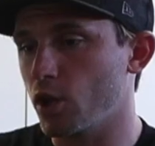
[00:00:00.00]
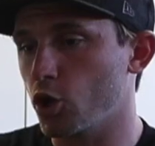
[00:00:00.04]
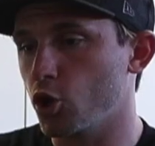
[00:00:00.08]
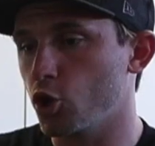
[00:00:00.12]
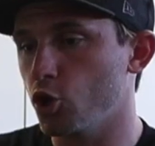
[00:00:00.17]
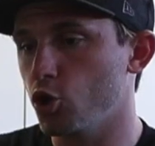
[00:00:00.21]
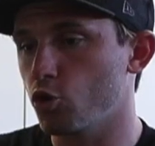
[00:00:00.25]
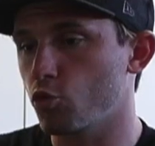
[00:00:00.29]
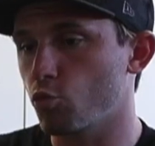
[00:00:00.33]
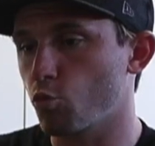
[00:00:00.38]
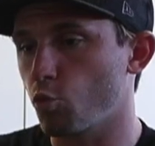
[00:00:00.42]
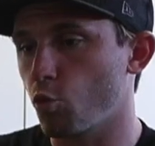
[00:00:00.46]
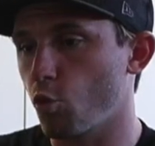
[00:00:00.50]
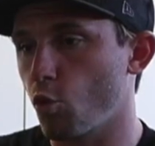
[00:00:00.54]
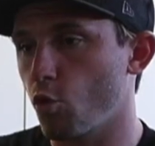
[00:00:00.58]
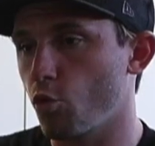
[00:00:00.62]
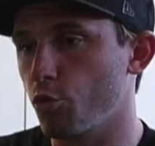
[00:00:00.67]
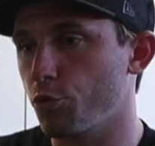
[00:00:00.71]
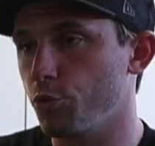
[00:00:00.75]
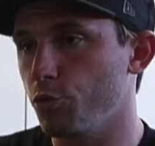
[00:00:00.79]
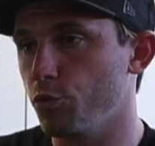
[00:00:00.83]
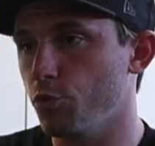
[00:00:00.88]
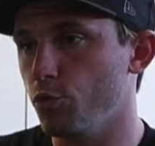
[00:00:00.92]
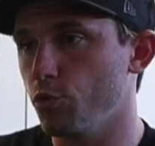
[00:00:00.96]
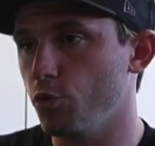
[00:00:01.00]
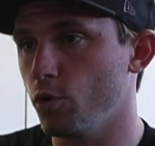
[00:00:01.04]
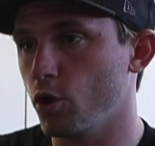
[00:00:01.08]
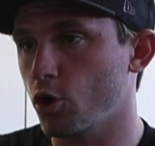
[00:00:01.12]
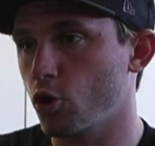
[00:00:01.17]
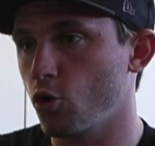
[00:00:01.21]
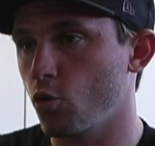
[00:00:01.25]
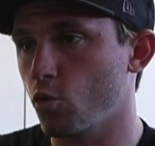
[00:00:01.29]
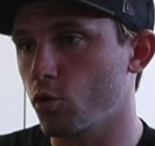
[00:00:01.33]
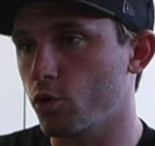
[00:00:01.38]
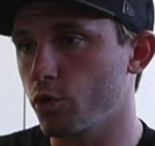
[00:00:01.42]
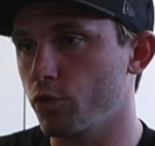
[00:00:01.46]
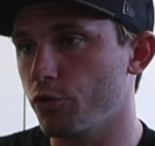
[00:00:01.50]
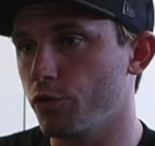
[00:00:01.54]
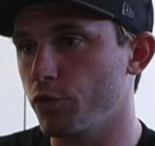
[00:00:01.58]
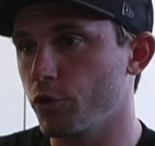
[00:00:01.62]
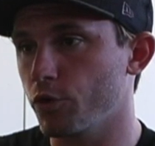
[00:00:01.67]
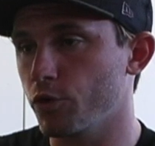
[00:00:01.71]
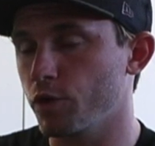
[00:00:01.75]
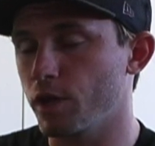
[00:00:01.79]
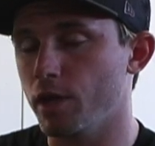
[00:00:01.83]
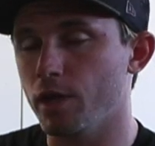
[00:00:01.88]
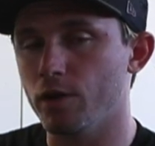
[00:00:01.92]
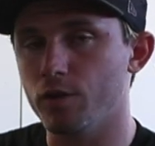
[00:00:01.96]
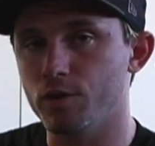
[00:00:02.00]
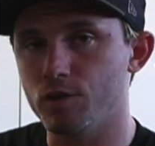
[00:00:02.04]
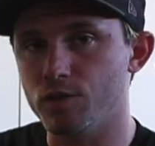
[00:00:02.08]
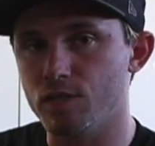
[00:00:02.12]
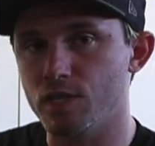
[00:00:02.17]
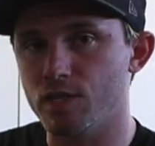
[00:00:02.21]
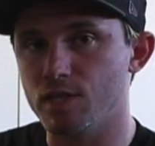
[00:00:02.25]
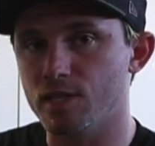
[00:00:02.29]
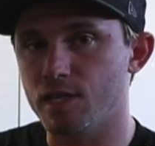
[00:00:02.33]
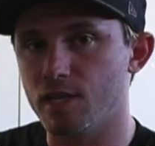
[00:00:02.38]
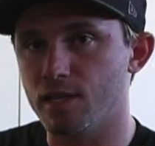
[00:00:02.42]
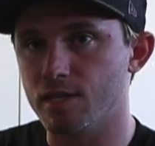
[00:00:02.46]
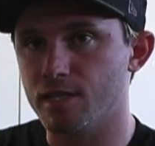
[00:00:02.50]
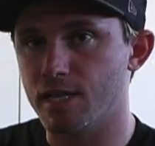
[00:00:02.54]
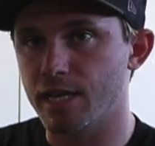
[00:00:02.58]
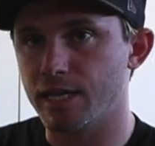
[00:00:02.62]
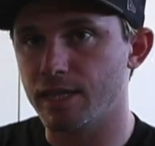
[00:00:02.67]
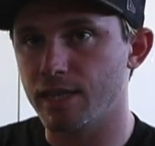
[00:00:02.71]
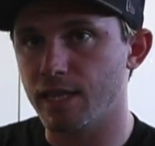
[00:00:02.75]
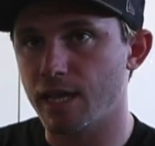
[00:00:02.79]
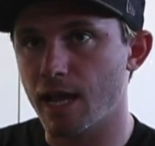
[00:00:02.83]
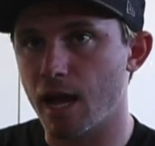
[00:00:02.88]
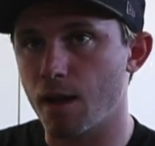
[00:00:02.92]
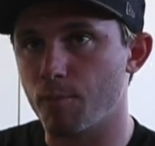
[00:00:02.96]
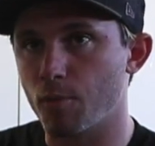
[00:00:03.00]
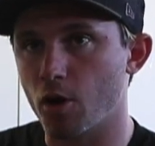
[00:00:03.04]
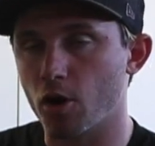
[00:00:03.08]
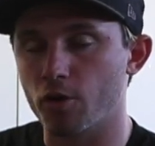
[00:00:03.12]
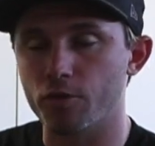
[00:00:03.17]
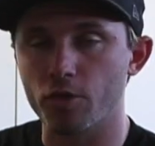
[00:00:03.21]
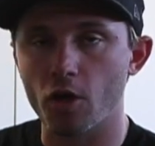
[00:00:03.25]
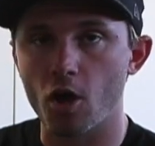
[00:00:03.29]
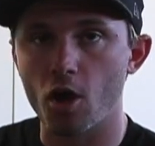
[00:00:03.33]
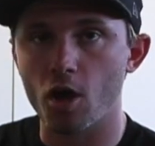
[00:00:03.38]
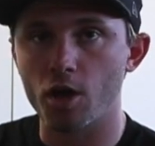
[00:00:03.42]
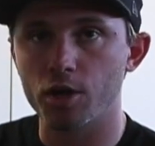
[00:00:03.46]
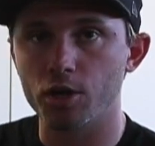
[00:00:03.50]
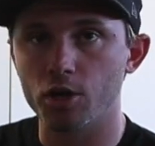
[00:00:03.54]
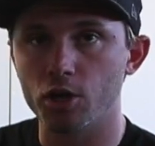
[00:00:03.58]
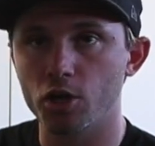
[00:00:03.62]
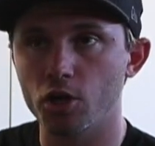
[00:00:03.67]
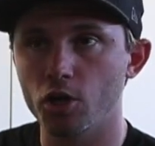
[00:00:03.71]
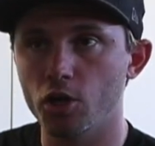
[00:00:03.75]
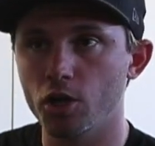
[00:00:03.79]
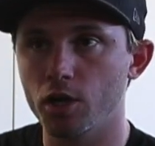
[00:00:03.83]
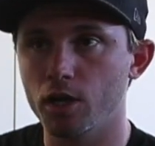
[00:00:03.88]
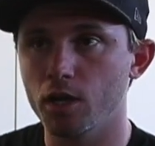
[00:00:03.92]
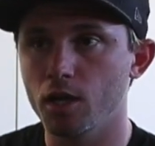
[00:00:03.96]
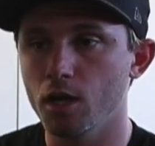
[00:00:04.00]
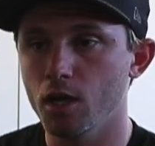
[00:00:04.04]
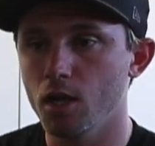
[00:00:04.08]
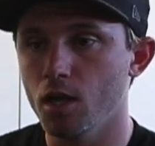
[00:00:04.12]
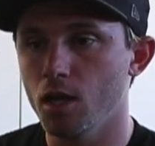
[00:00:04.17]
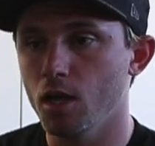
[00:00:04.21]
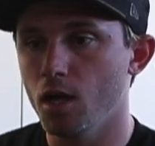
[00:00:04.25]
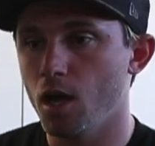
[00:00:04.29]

it couldn't roll through a corner in third gear as easy as like the Yamaha or the Honda could.